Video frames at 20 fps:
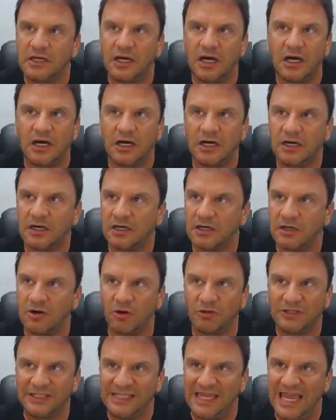
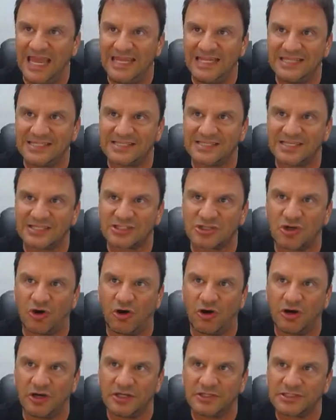Only 86
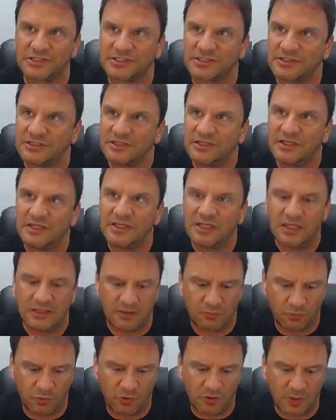cards
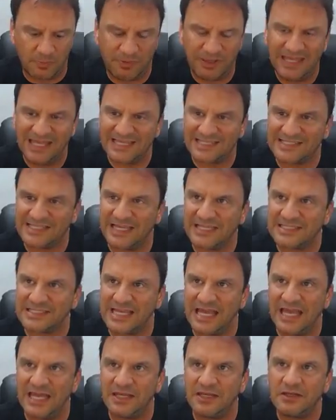were a PSA
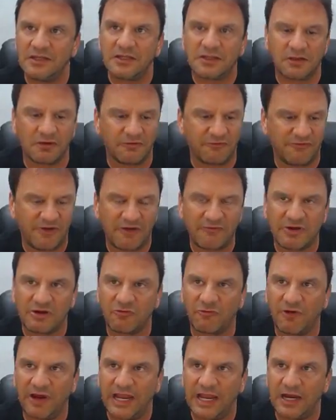10. They're very
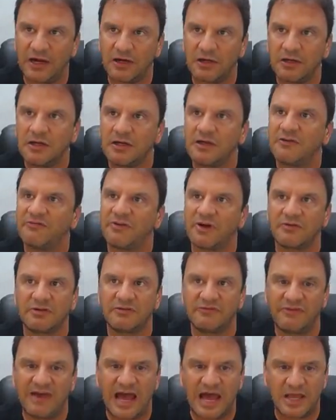rare, very
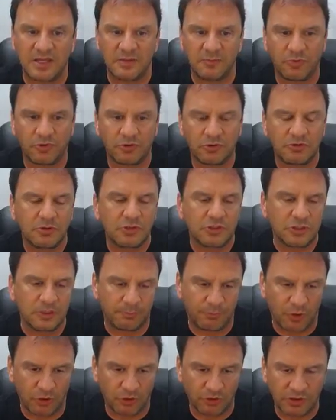valuable. You
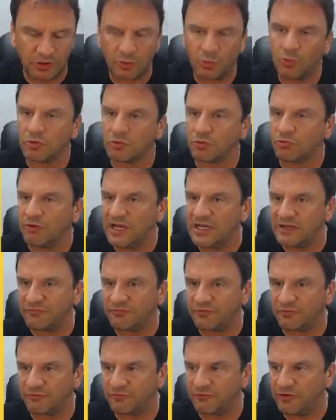pull it, we'll grade it
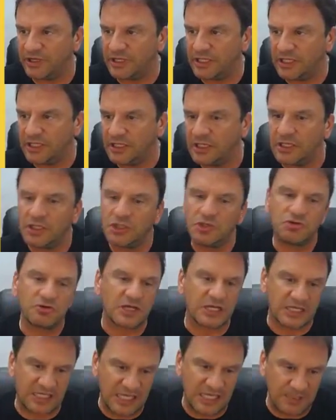for free. You
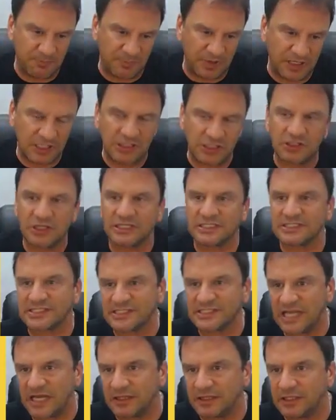can keep it, you can
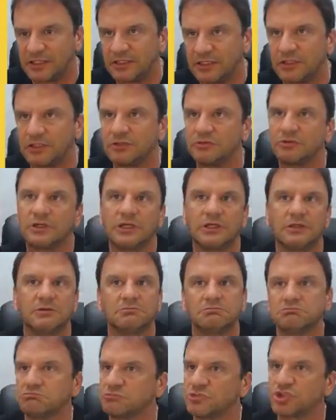sell it, you
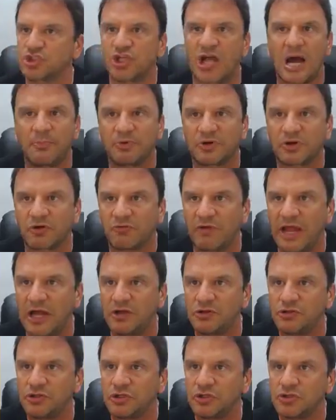can shop it
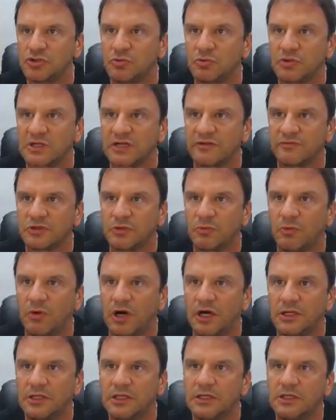around, you can do whatever you
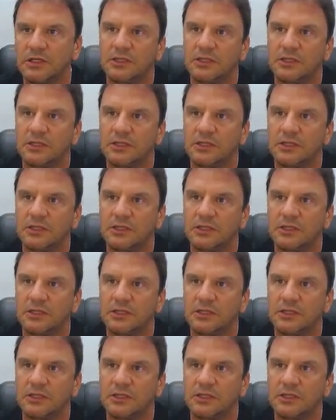want